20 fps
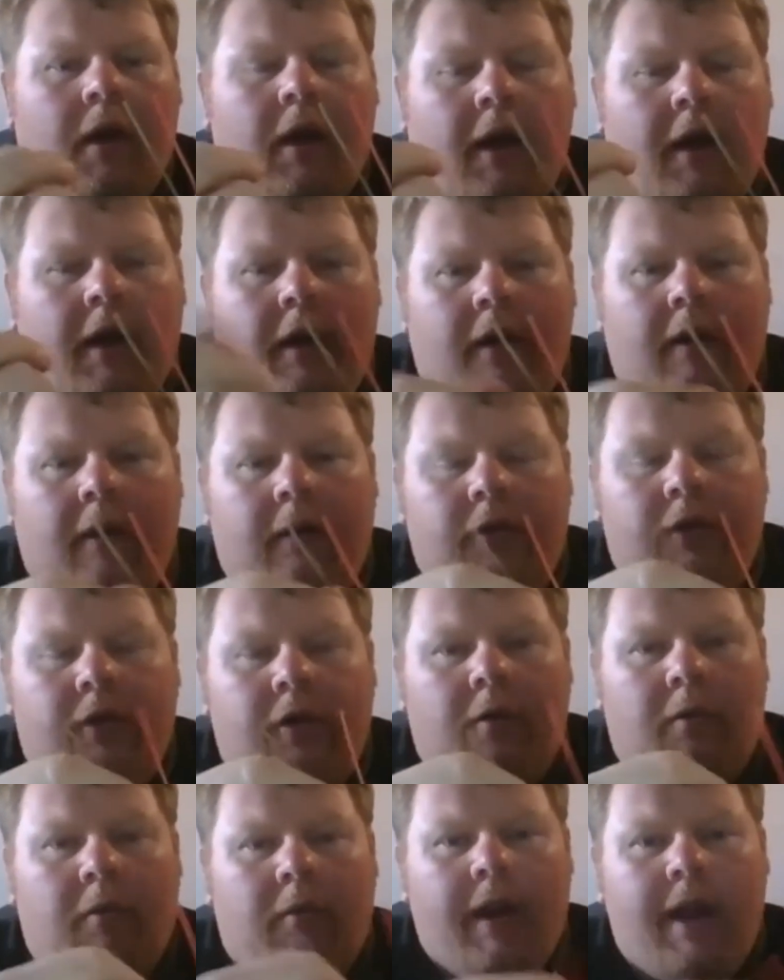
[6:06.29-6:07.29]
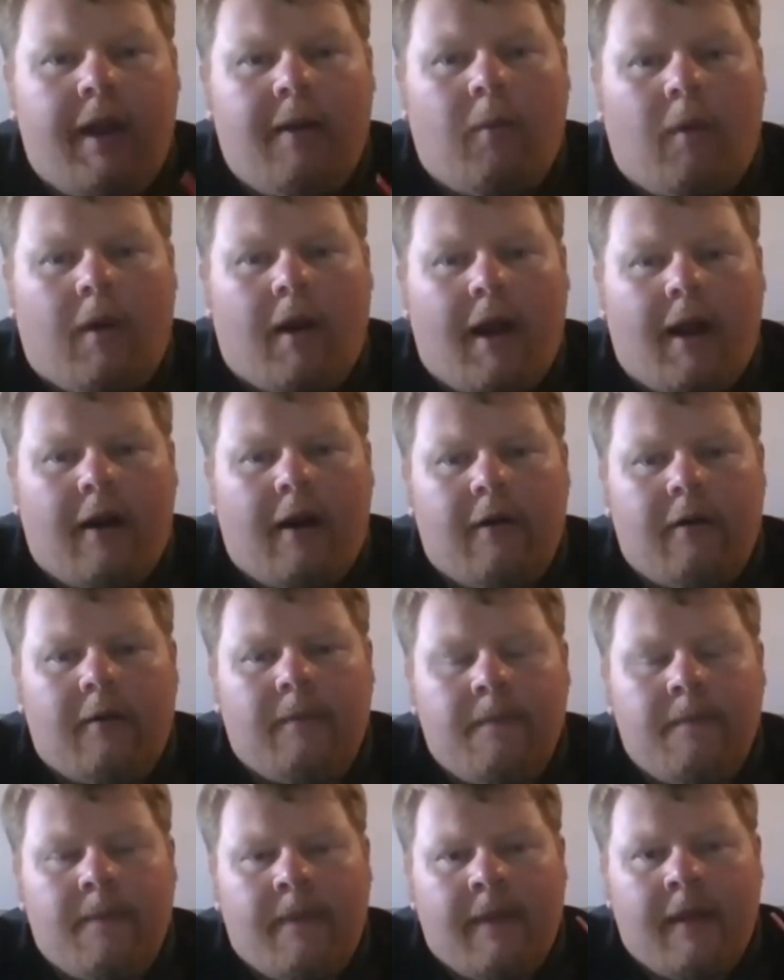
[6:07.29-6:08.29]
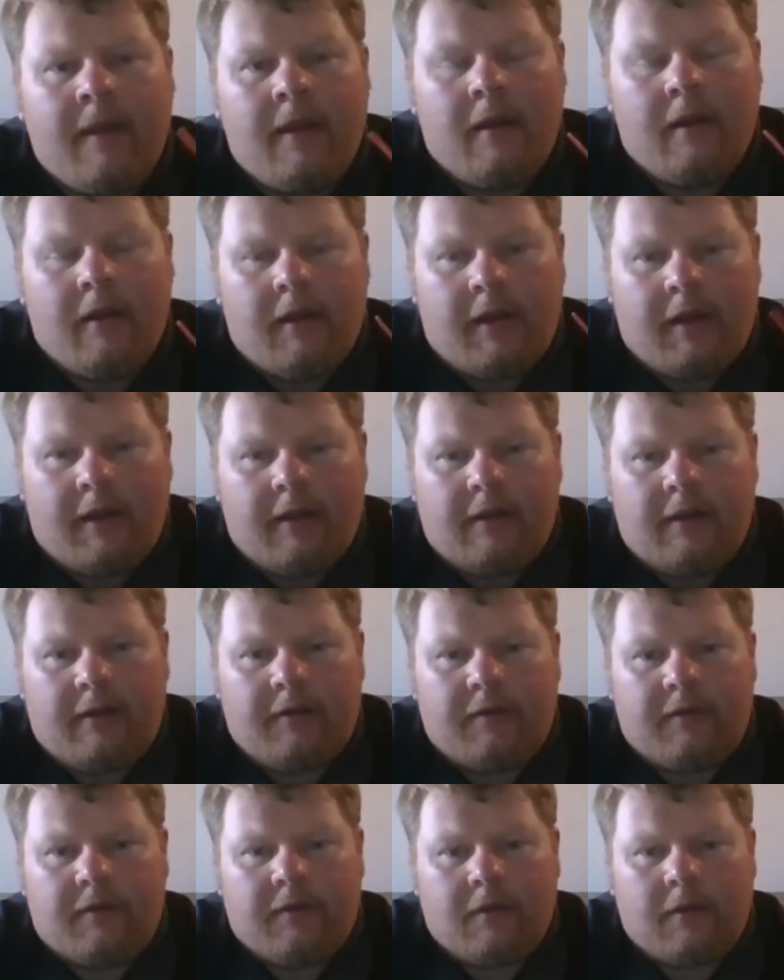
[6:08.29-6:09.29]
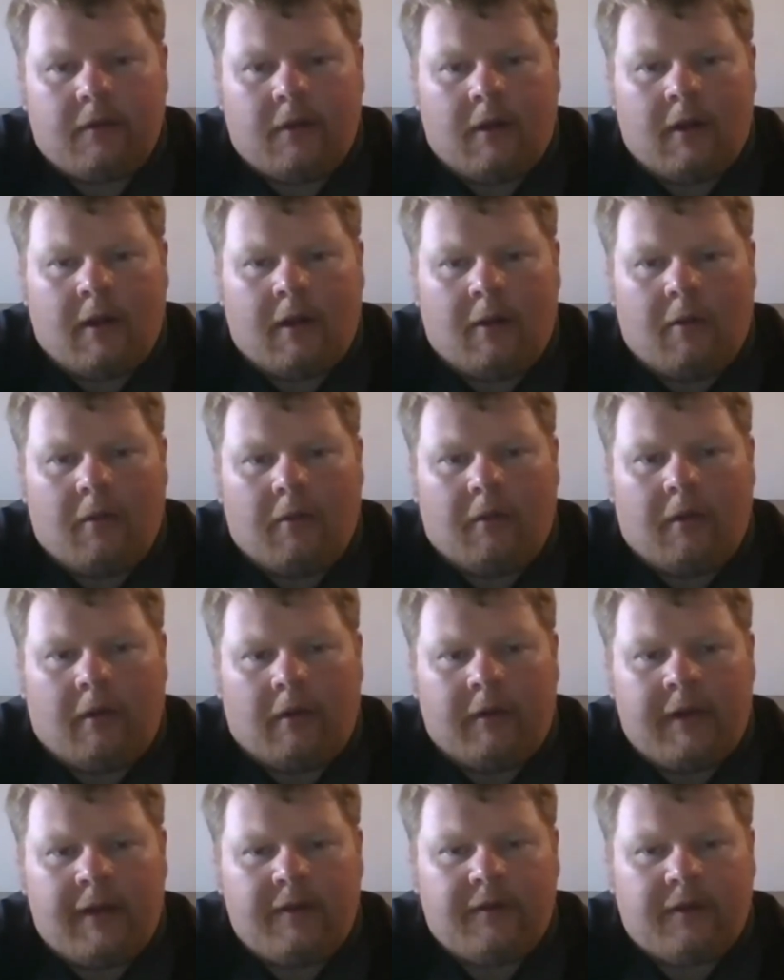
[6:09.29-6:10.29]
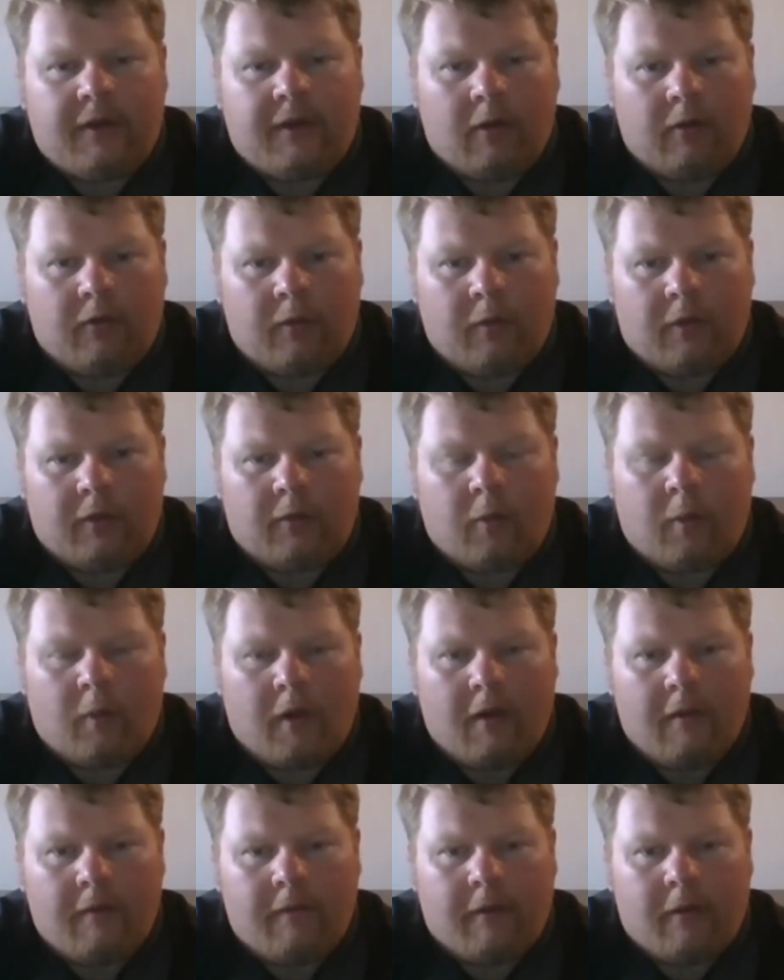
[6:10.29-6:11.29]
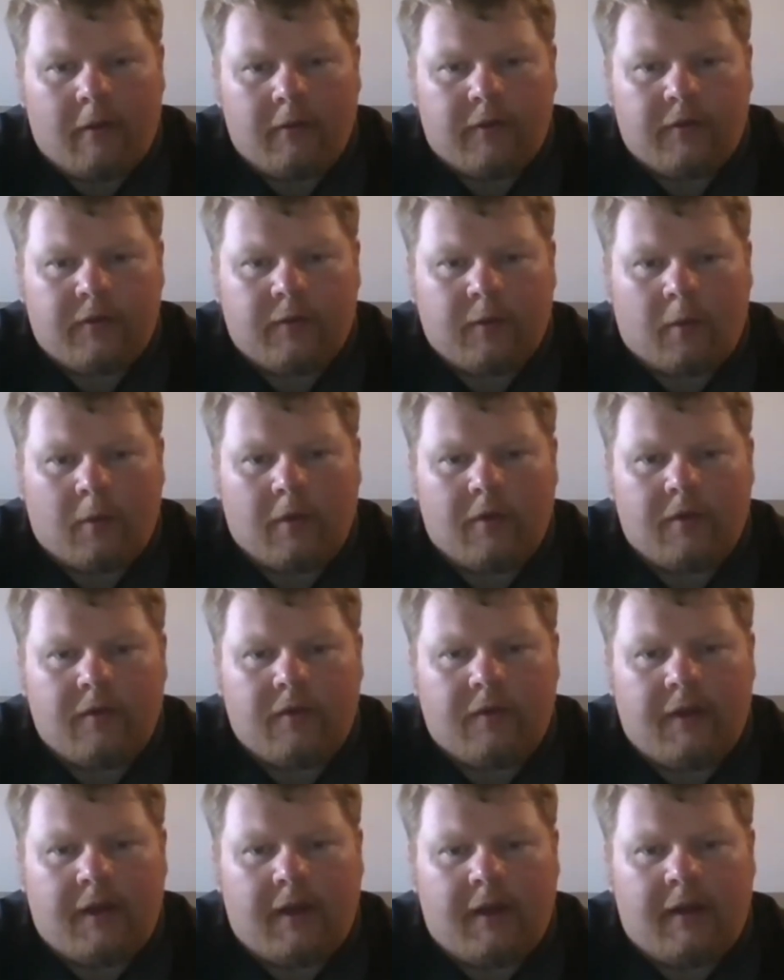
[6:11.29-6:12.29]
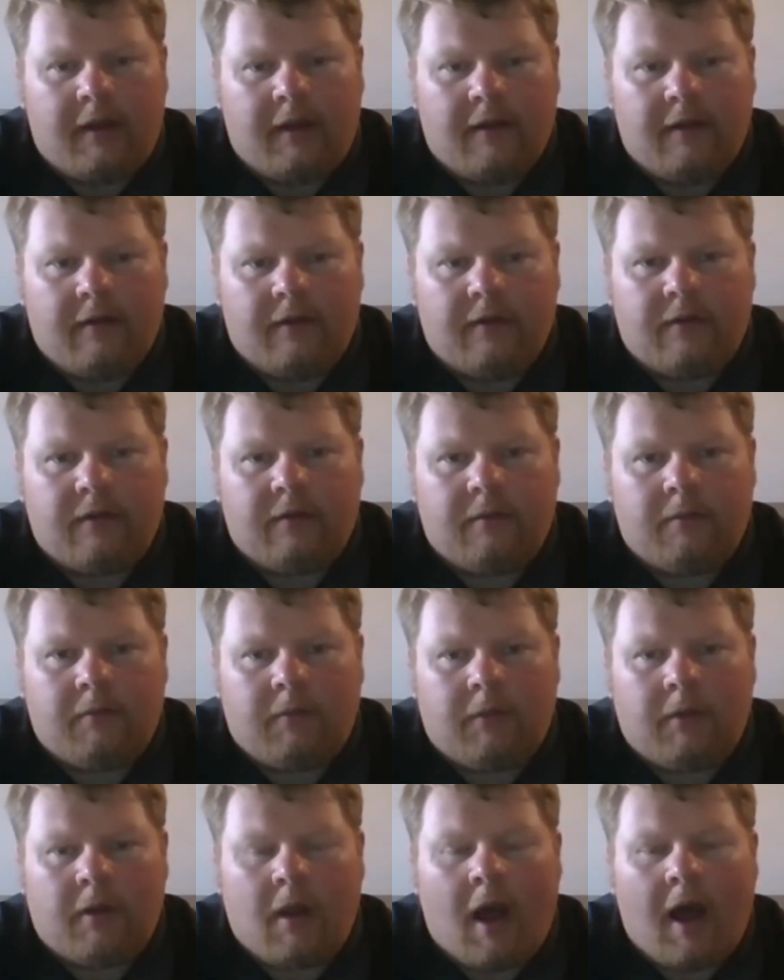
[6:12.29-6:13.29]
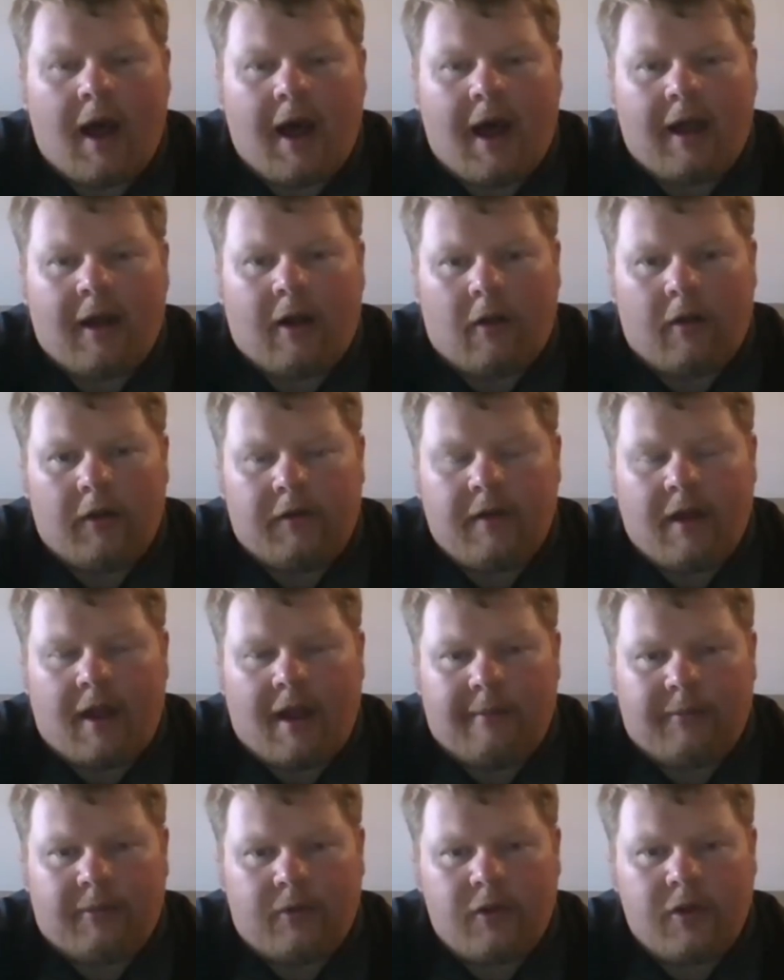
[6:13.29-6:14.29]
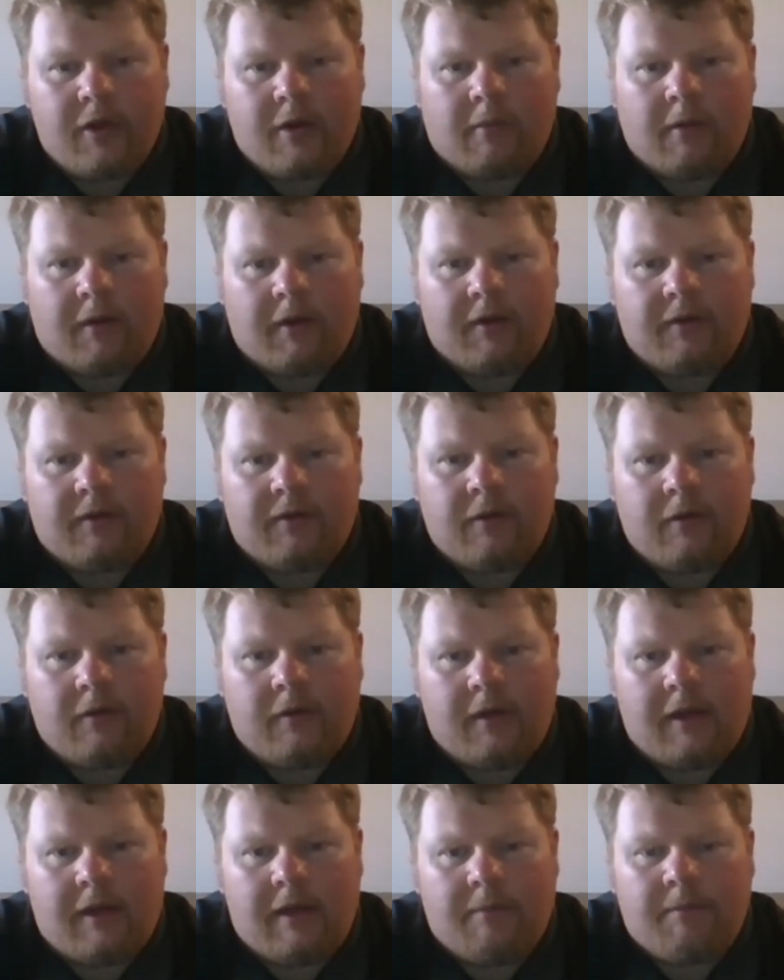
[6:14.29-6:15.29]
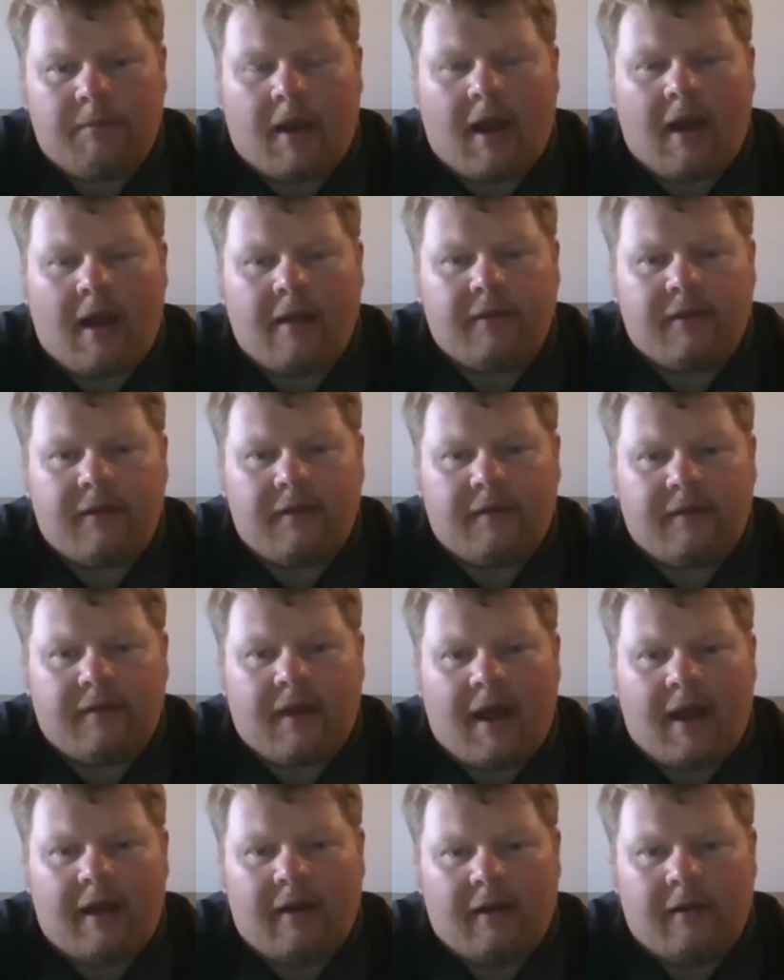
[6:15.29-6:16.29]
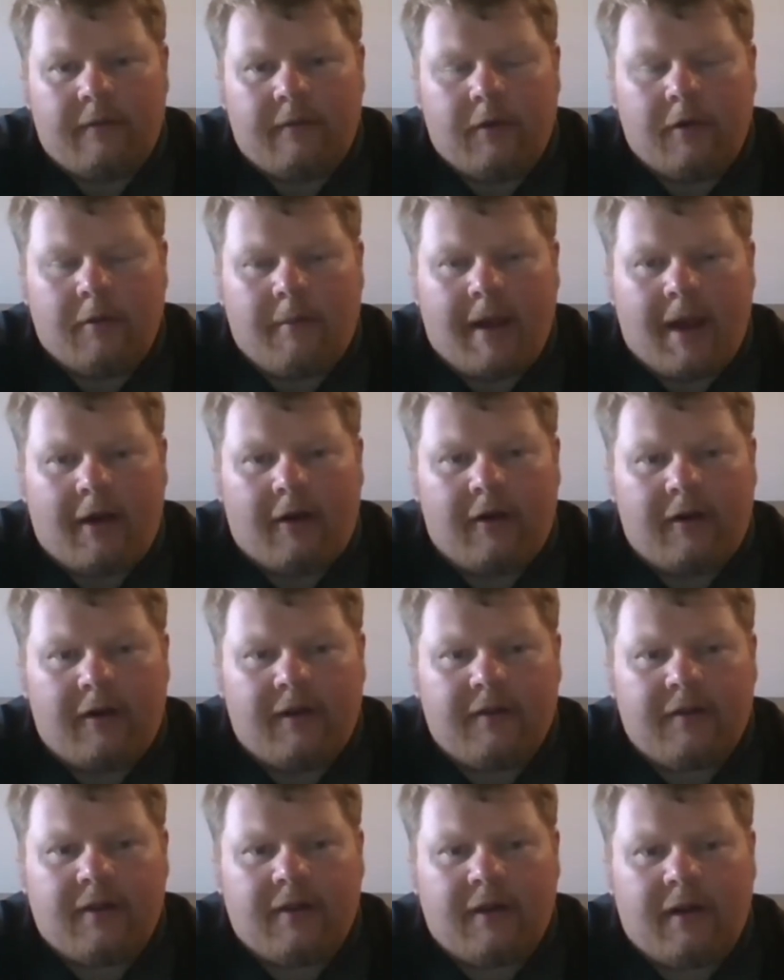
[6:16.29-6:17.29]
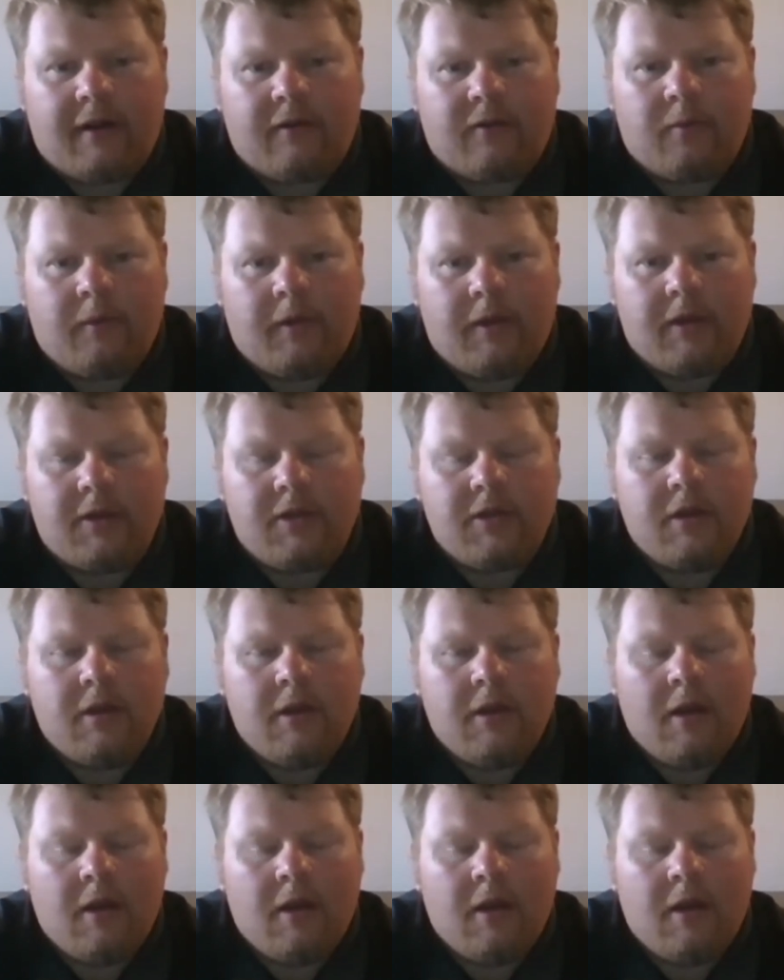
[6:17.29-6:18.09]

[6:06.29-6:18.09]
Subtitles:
Your red wire needs to go to a 12-volt source that is hot all the time. So you can run this to the positive side of your battery disconnect switch,